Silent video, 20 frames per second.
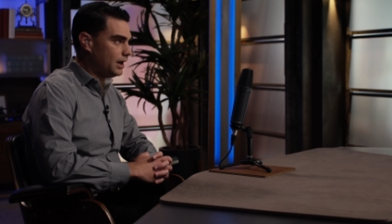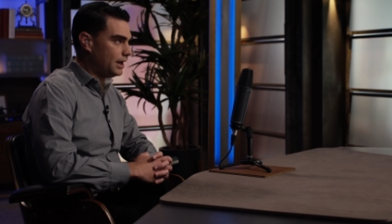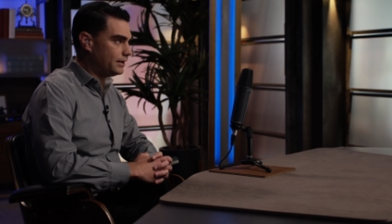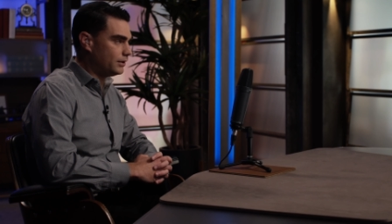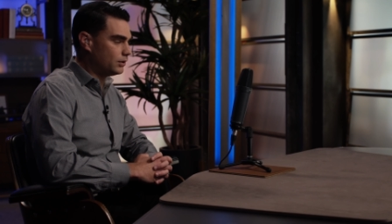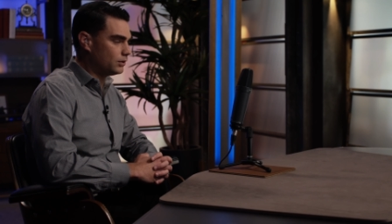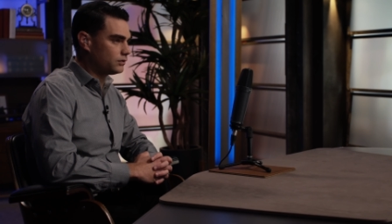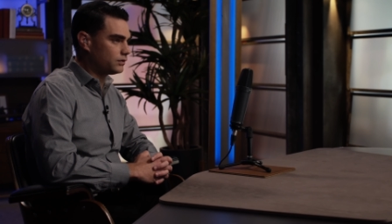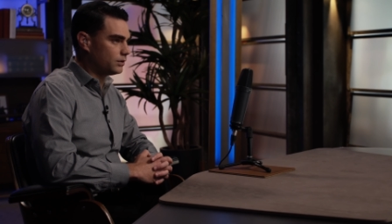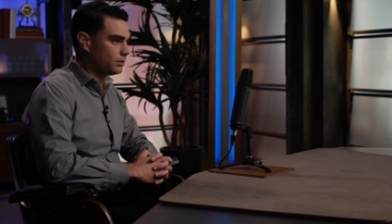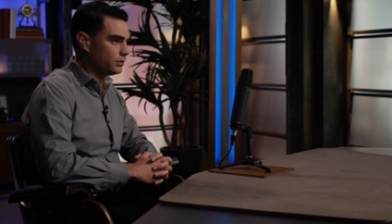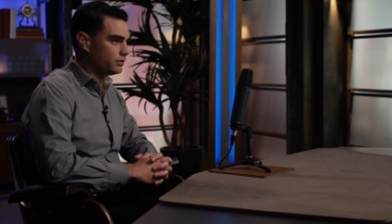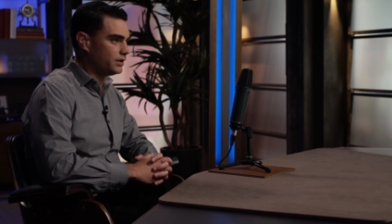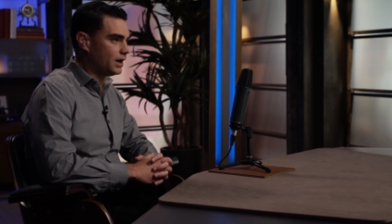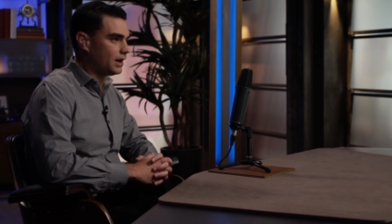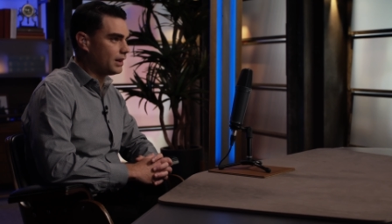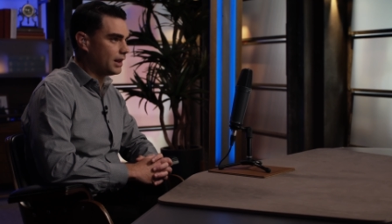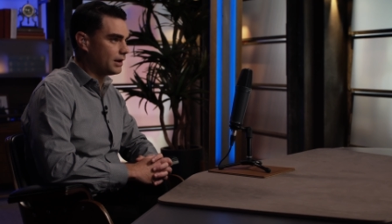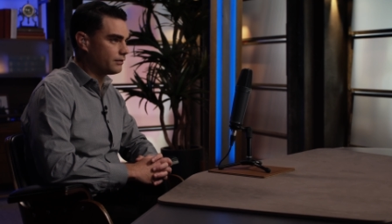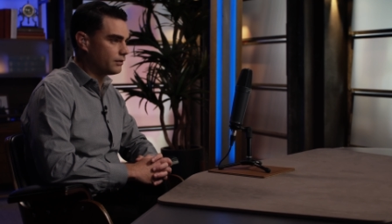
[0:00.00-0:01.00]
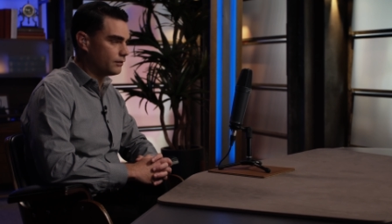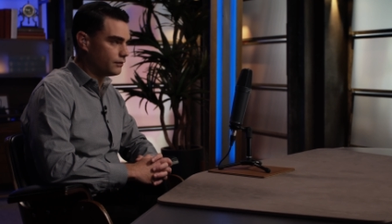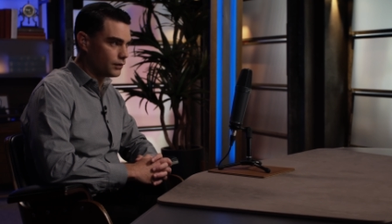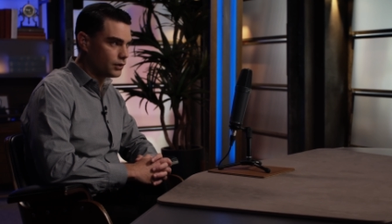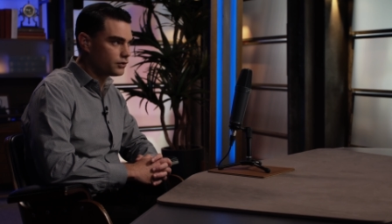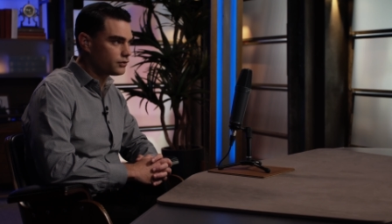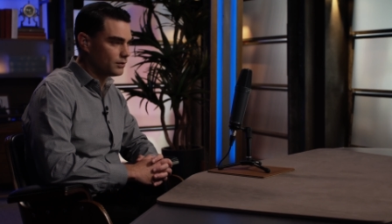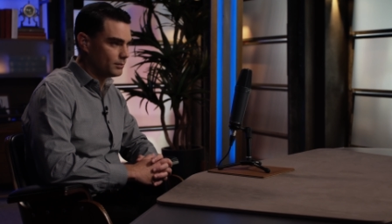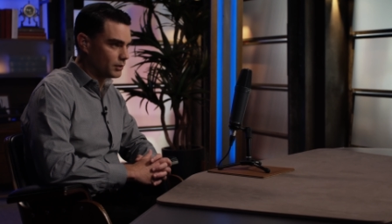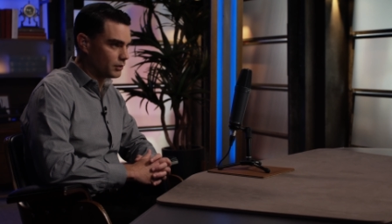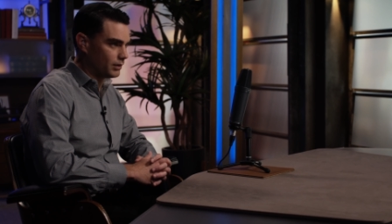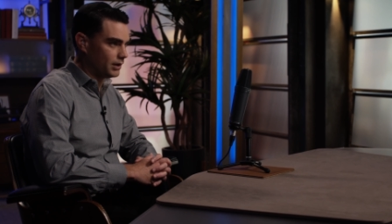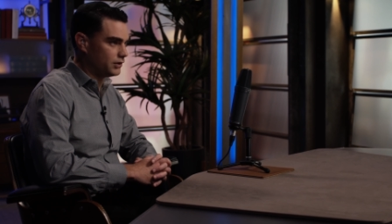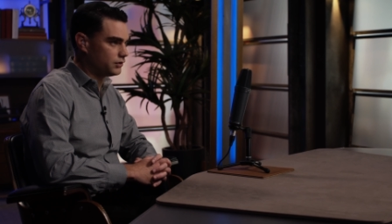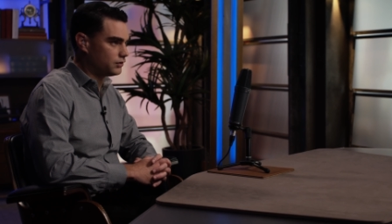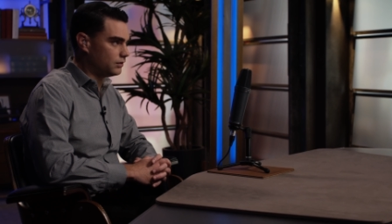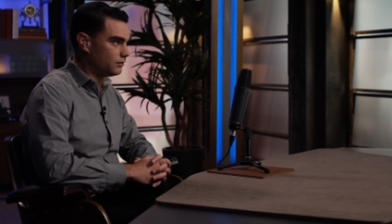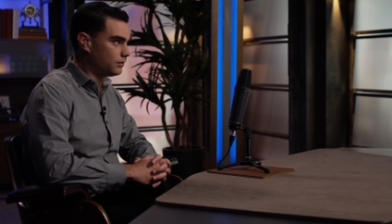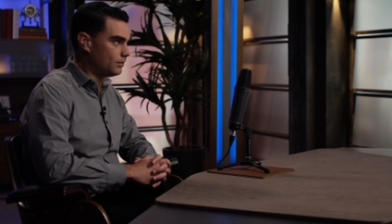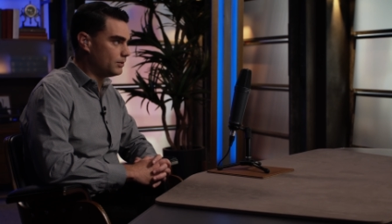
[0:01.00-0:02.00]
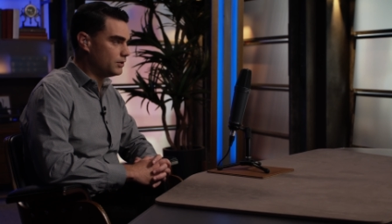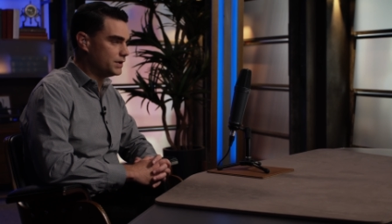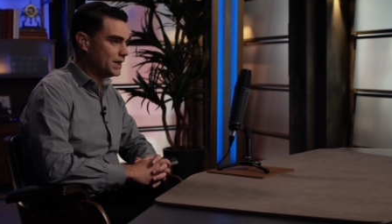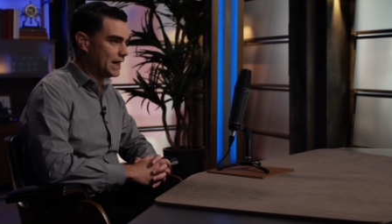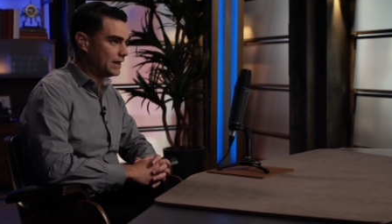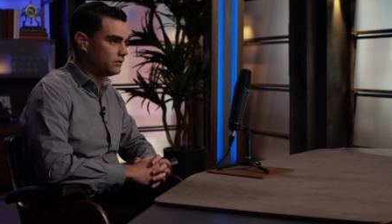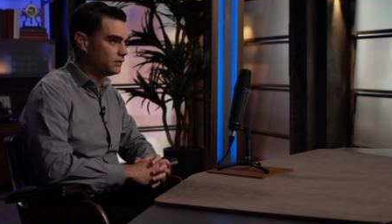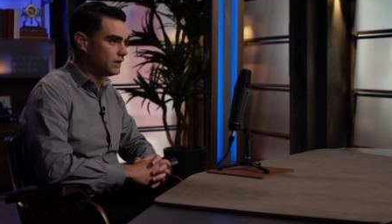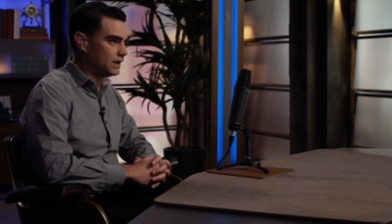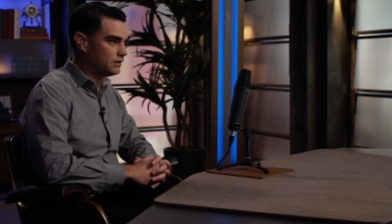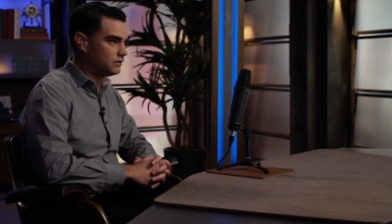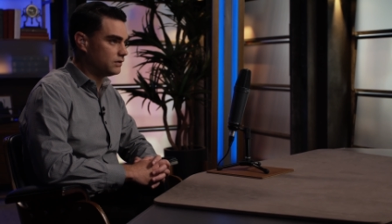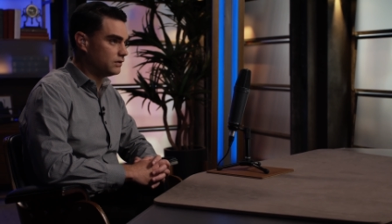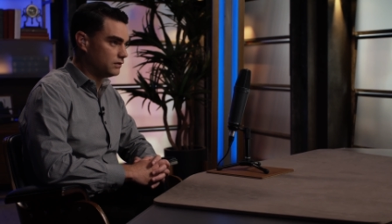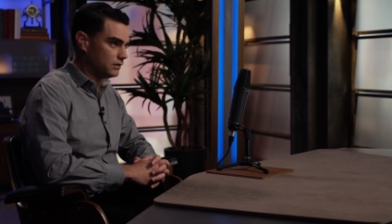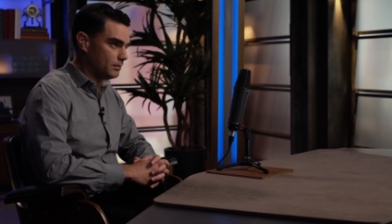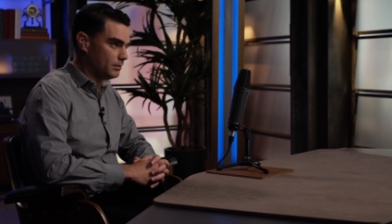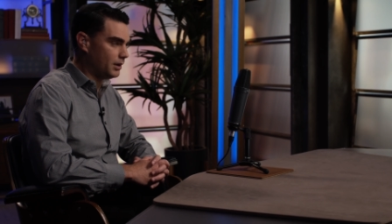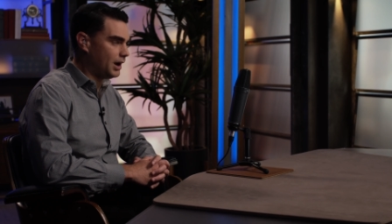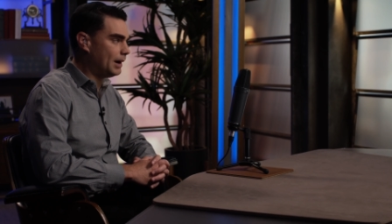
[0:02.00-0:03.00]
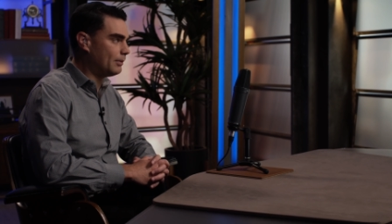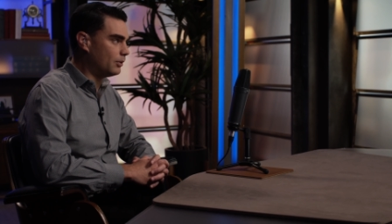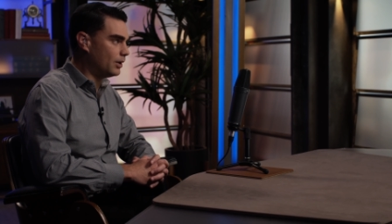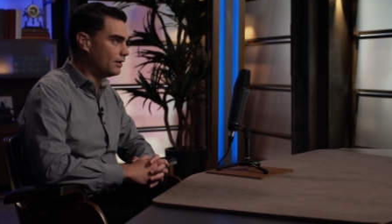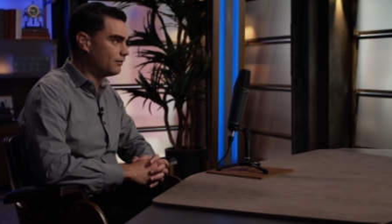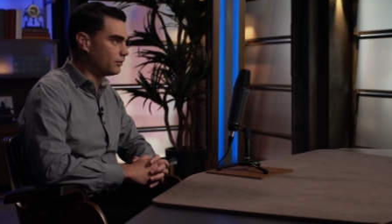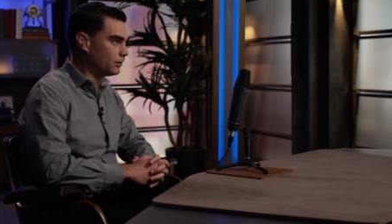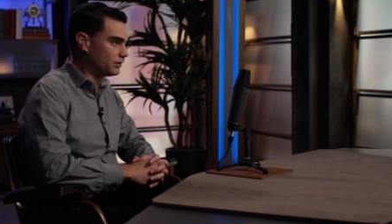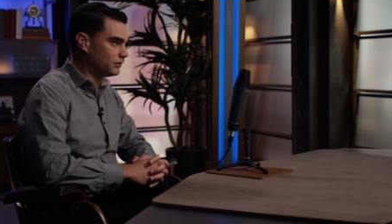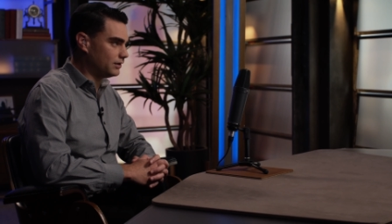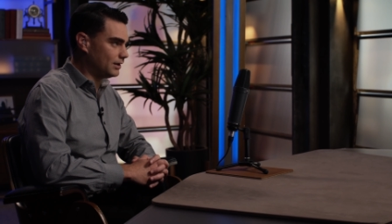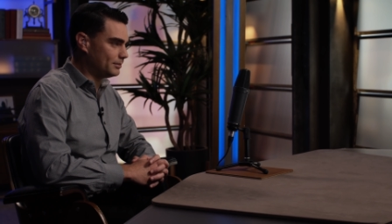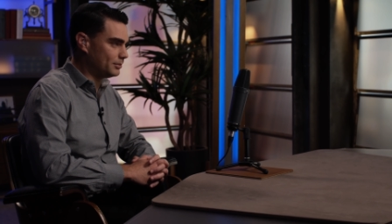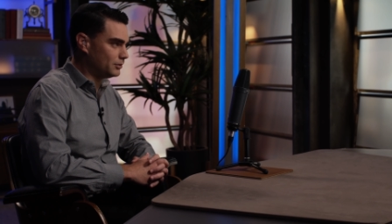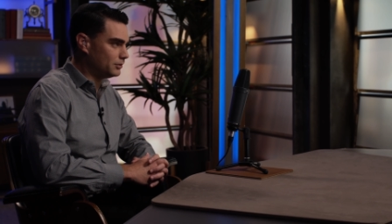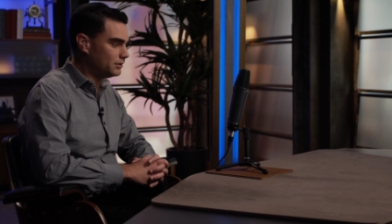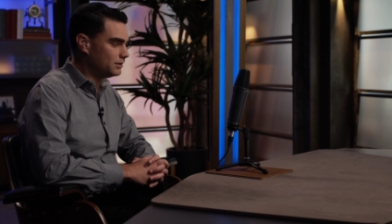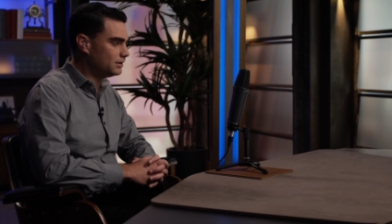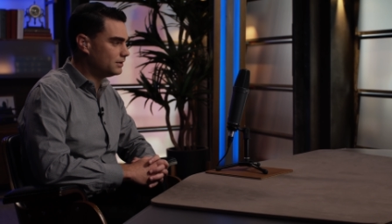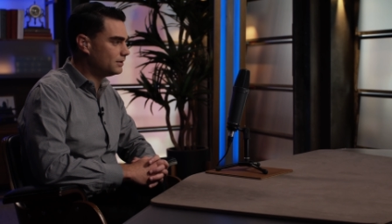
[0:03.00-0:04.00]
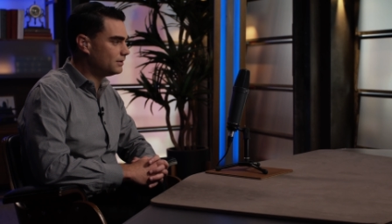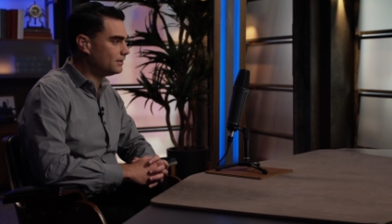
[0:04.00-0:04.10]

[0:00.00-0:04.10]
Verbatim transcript: I noticed there was not a lot of reverse immigration from the United States to Zimbabwe, for example.